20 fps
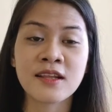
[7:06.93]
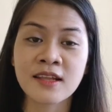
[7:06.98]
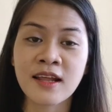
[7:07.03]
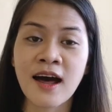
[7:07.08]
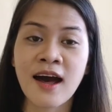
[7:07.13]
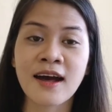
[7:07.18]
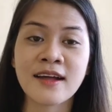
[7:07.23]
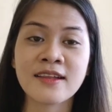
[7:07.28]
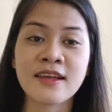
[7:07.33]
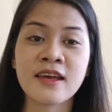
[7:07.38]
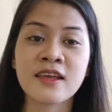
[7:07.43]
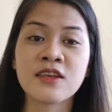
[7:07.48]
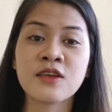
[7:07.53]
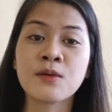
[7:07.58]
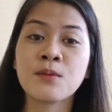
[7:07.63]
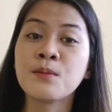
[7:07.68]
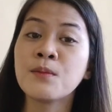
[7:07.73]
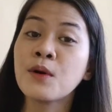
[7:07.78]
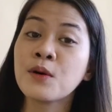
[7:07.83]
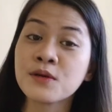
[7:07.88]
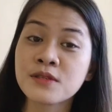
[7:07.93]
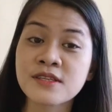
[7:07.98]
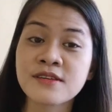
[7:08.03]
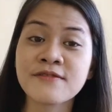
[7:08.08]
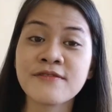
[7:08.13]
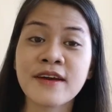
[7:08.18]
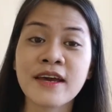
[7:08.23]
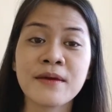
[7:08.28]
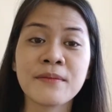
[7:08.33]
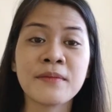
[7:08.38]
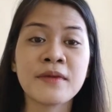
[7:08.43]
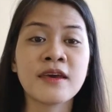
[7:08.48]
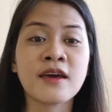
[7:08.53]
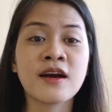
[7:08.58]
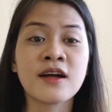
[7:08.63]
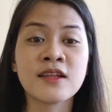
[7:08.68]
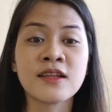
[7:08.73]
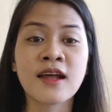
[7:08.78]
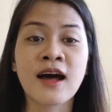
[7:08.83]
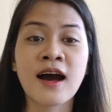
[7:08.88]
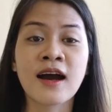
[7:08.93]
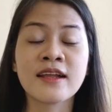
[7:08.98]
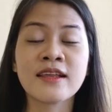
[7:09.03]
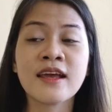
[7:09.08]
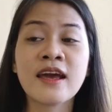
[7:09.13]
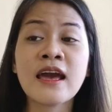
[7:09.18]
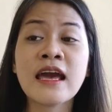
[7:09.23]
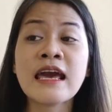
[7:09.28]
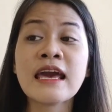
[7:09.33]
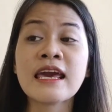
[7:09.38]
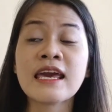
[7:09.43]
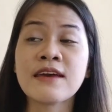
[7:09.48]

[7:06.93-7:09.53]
a lot and you motivate me a lot.